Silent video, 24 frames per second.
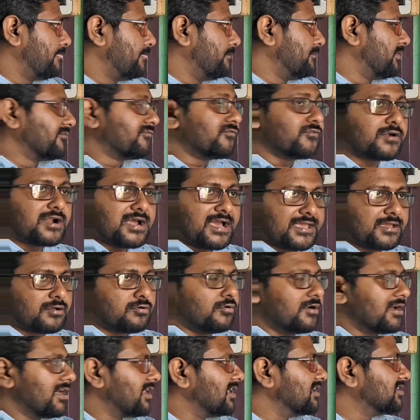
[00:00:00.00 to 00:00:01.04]
Before I
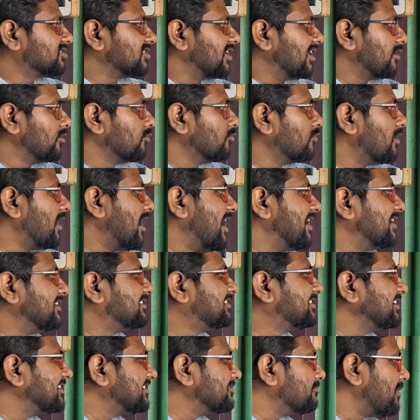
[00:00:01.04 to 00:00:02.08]
go ahead and tell you, I
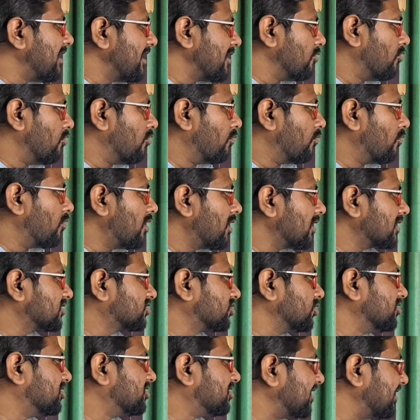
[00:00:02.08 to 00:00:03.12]
did my homework.
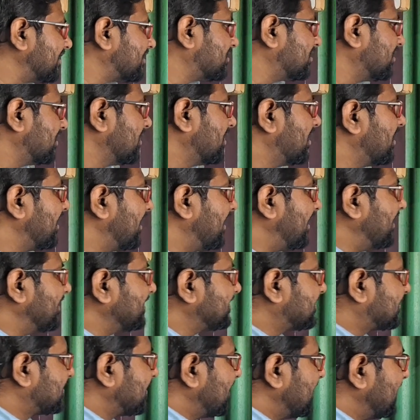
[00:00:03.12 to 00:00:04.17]
So did
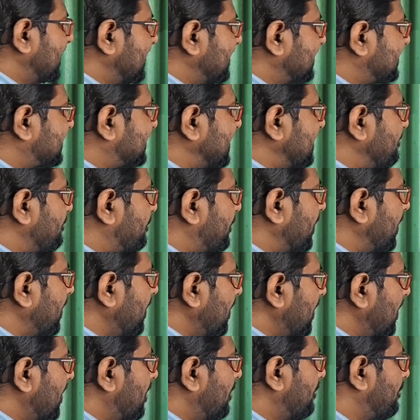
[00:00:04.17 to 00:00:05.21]
is
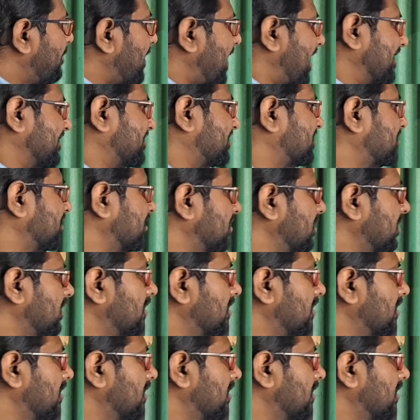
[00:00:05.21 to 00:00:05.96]
simple past.